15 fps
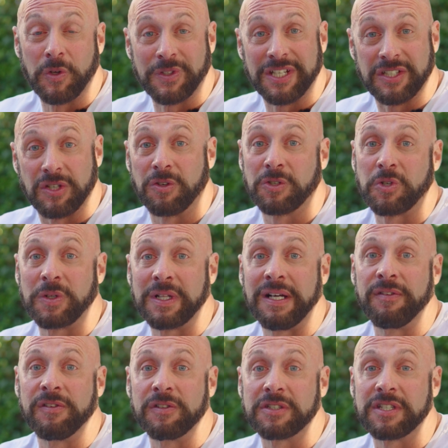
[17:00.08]
your testosterone
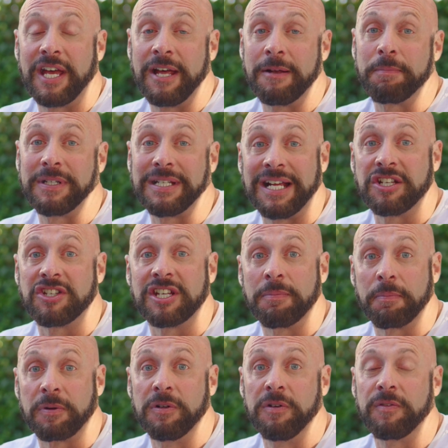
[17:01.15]
levels and potentially
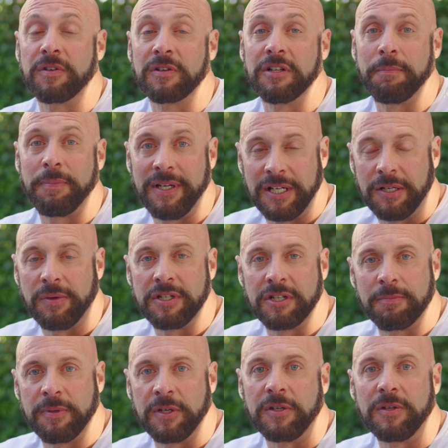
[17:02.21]
improve your libido and
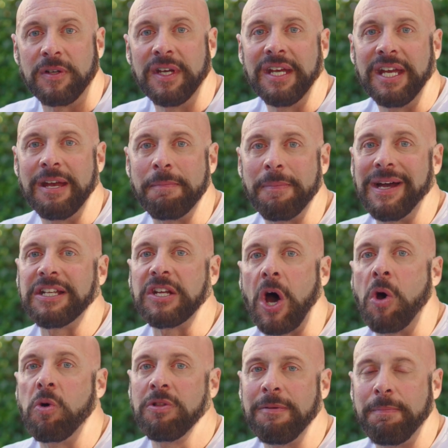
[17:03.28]
your mood, it might
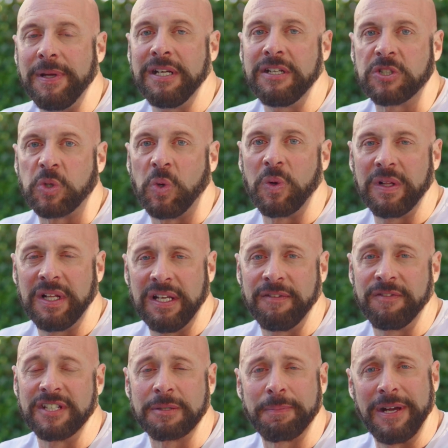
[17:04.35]
only be short
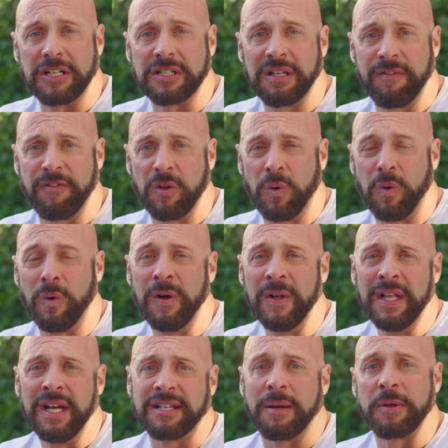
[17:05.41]
lived, especially if you're
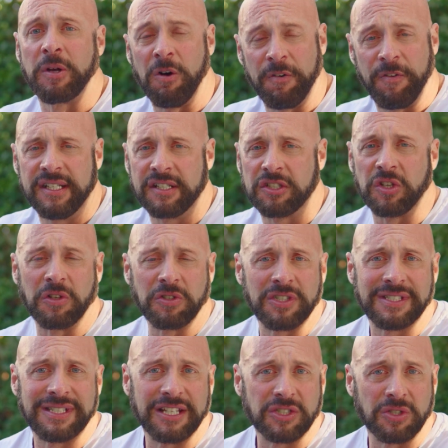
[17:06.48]
coming off an
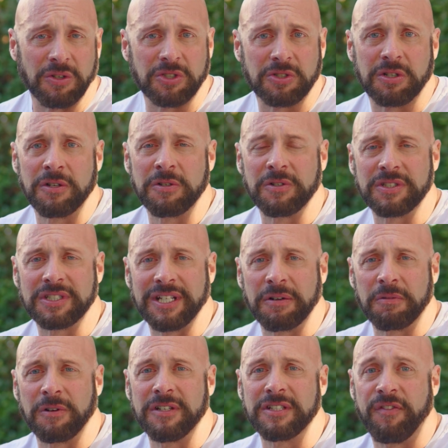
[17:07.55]
exogenous testosterone or
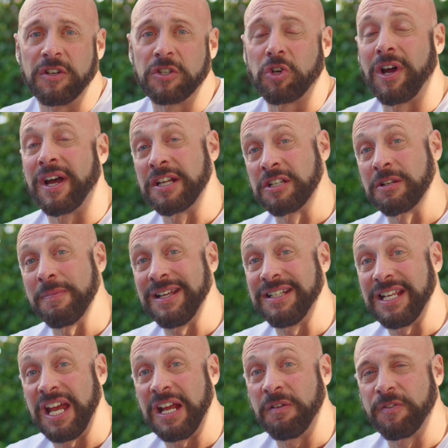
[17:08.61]
steroids. If you're trying to
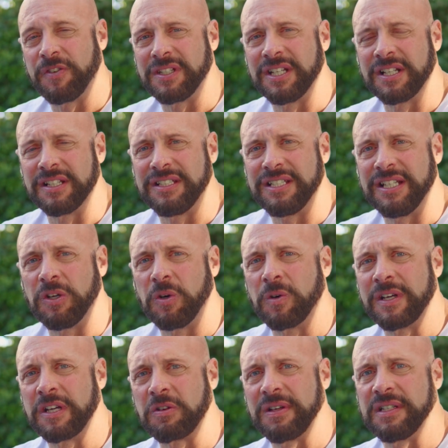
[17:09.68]
maintain fertility
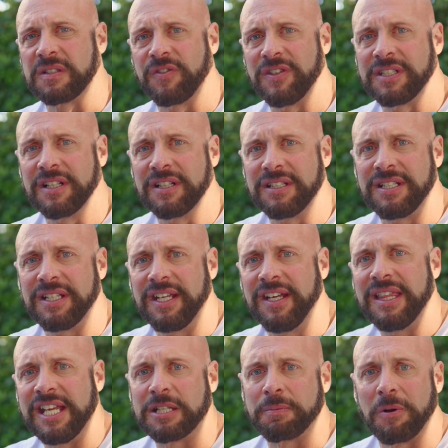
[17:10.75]
or increase fertility,
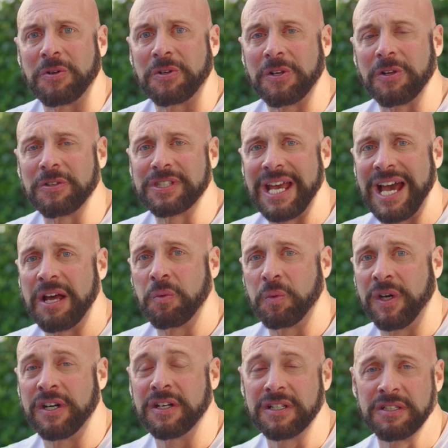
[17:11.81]
these protocols can
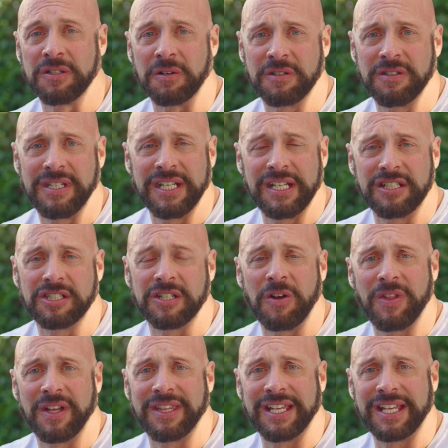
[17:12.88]
work, and Dr. T has shown
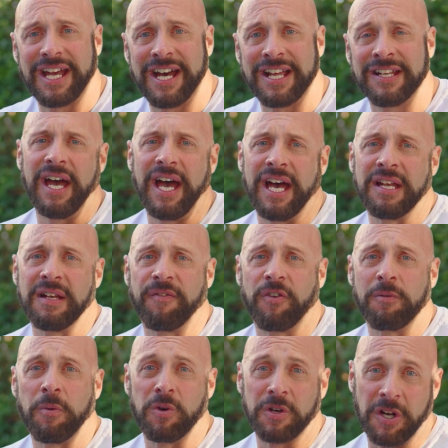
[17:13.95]
that they can. And
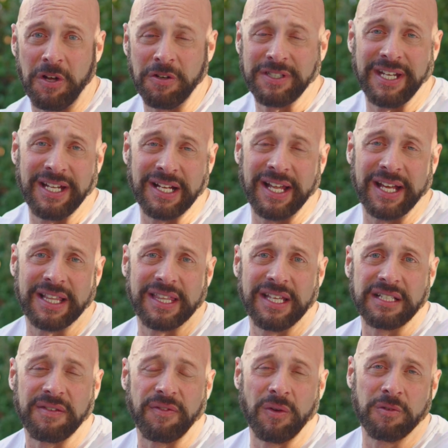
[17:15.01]
for more content like
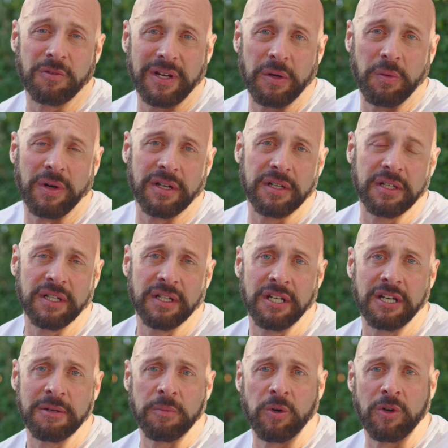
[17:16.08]
this, if you really want to
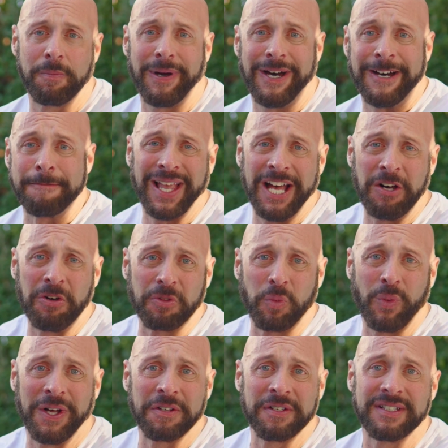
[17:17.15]
learn more about health,
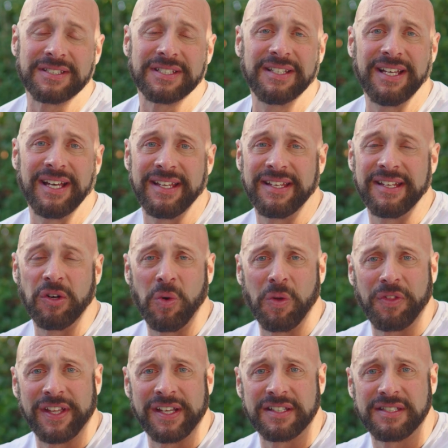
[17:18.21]
wellness, and all
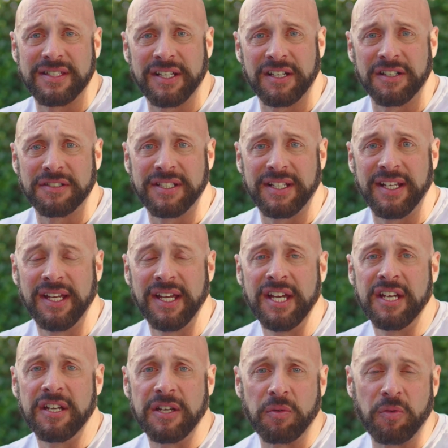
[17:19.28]
things TRT,
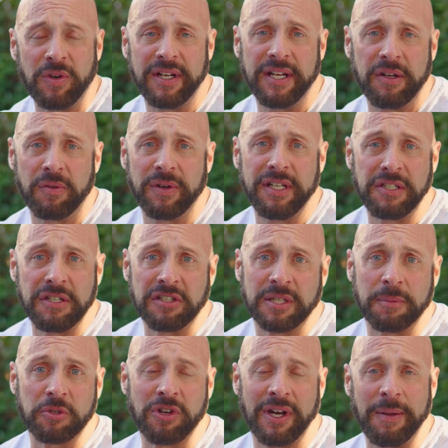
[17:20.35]
re- really do
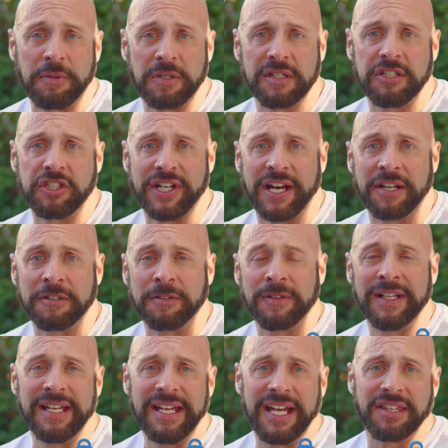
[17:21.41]
subscribe to the channel,
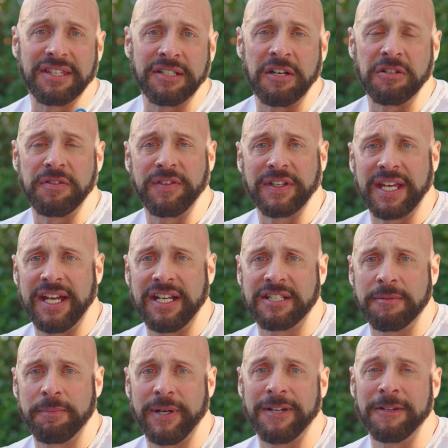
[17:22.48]
hit the
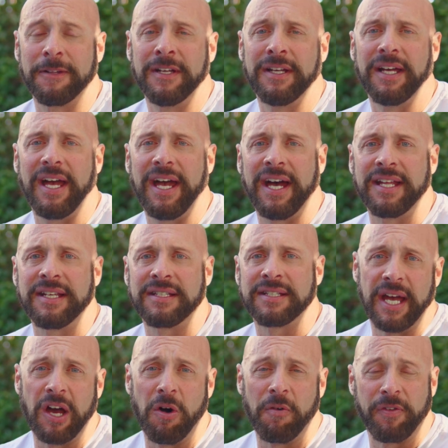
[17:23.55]
notification bell. And
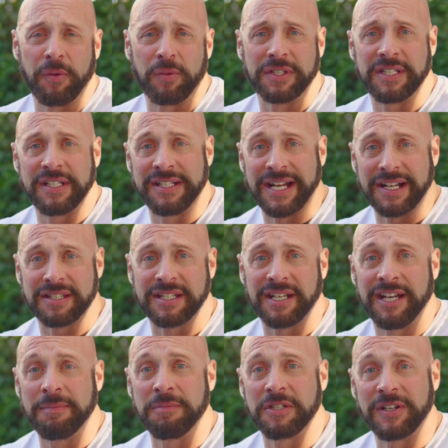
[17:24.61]
hopefully we'll see you next
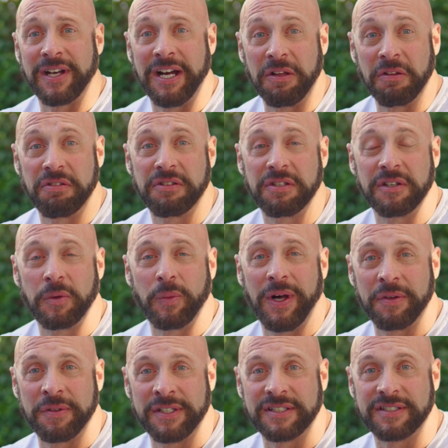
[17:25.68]
time to your health, to your
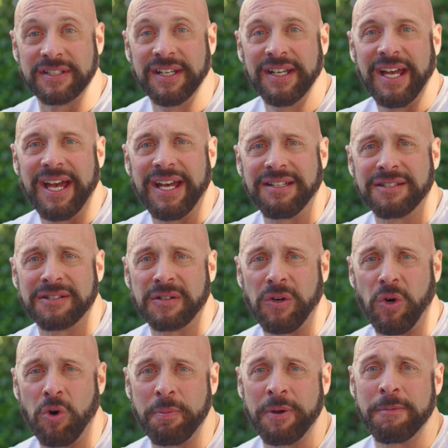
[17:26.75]
wellness, and to your
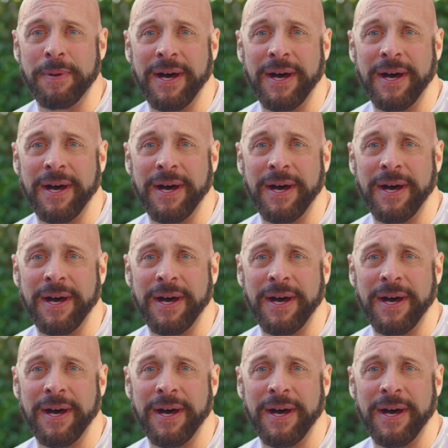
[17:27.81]
hormone